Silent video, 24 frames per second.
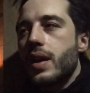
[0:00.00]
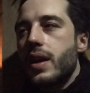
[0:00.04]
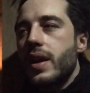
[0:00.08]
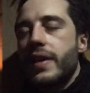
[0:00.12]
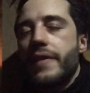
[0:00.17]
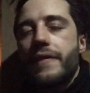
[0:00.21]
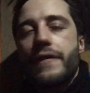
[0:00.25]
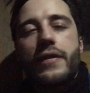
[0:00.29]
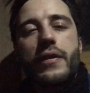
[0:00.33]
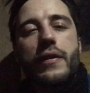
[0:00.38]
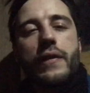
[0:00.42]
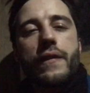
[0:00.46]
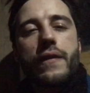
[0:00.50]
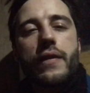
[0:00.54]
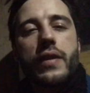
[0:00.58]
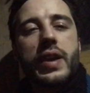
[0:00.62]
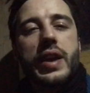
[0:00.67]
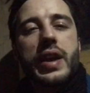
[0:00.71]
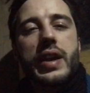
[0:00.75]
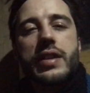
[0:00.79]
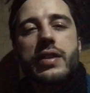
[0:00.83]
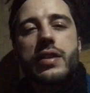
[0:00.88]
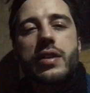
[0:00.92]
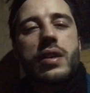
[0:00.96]
If you
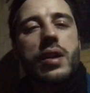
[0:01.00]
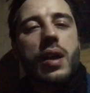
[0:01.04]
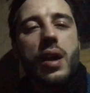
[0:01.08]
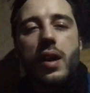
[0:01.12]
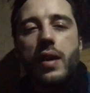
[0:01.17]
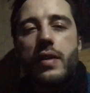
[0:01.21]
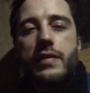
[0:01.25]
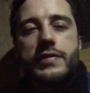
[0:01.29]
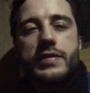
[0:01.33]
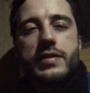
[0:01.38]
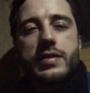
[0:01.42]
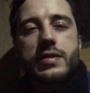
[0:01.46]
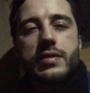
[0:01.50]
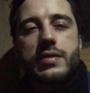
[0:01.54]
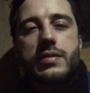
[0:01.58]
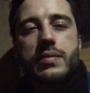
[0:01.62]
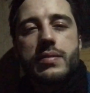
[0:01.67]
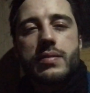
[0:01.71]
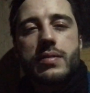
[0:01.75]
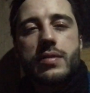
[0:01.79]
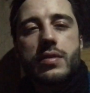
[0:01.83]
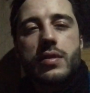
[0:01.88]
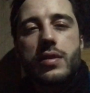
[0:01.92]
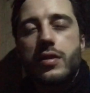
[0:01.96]
forget gloves,
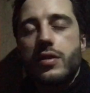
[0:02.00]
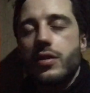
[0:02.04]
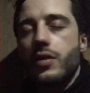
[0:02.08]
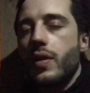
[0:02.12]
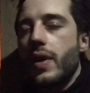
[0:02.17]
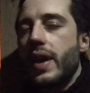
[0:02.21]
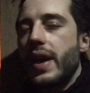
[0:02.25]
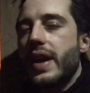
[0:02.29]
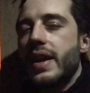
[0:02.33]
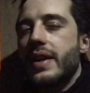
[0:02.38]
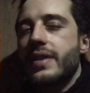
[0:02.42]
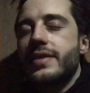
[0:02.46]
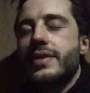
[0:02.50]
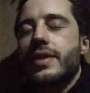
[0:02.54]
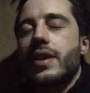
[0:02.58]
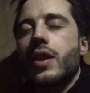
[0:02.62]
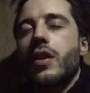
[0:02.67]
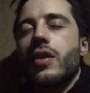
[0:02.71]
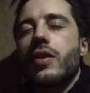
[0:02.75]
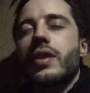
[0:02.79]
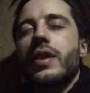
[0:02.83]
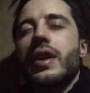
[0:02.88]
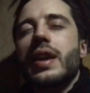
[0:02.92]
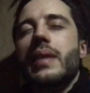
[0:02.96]
your hands
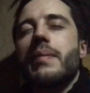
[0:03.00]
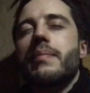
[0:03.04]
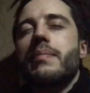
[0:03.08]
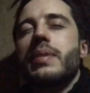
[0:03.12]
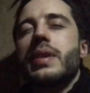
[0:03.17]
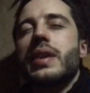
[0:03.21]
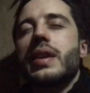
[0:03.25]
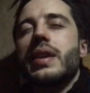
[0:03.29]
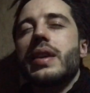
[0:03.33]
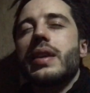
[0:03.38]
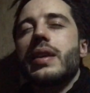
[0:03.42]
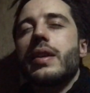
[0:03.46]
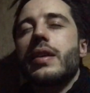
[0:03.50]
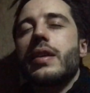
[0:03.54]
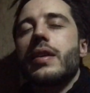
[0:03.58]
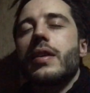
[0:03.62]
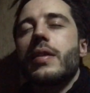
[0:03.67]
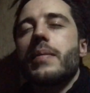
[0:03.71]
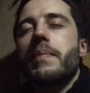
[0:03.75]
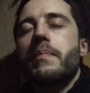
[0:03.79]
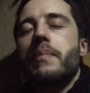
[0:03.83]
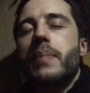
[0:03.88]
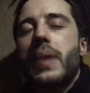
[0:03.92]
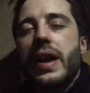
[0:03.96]
are gonna be
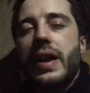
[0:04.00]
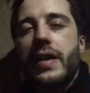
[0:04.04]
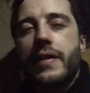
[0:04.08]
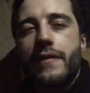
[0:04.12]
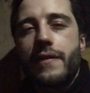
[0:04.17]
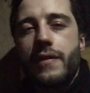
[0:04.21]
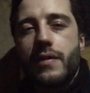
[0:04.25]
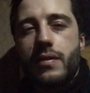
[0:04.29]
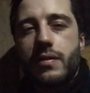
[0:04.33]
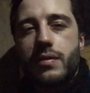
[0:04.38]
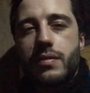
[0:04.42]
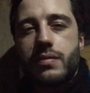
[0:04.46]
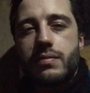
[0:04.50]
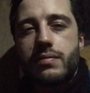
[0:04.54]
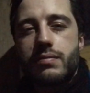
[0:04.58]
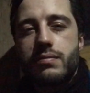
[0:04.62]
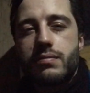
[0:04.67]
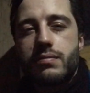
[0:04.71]
painful.